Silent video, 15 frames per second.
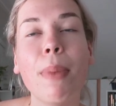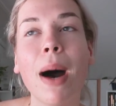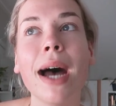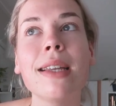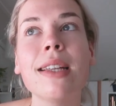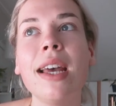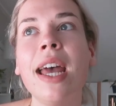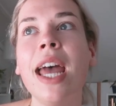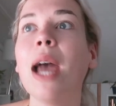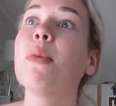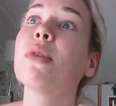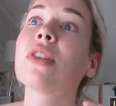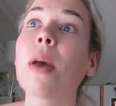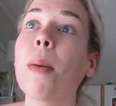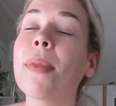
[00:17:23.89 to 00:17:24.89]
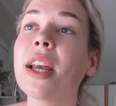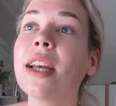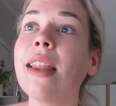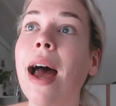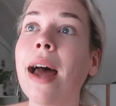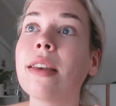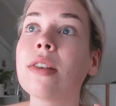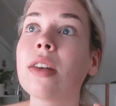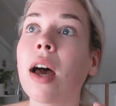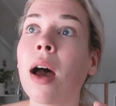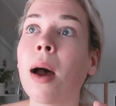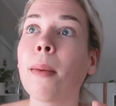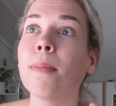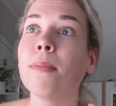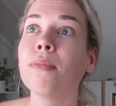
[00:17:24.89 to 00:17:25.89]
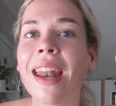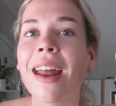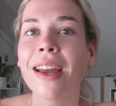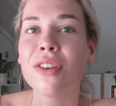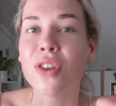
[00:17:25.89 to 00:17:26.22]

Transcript: but it was something that I